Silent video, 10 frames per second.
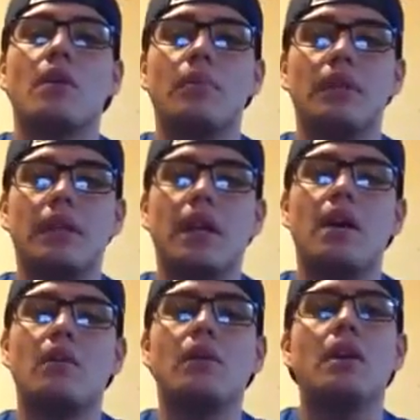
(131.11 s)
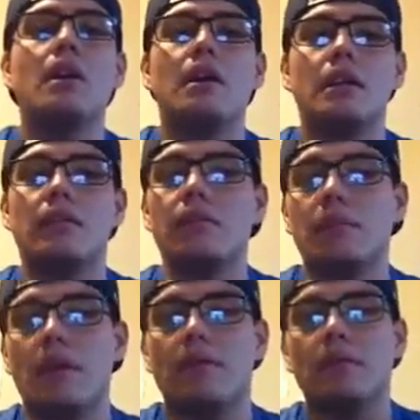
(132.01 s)
up and down, even
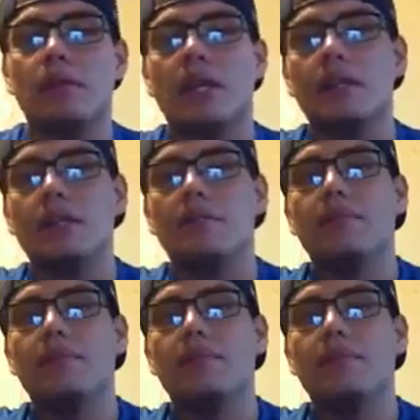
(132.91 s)
have them land.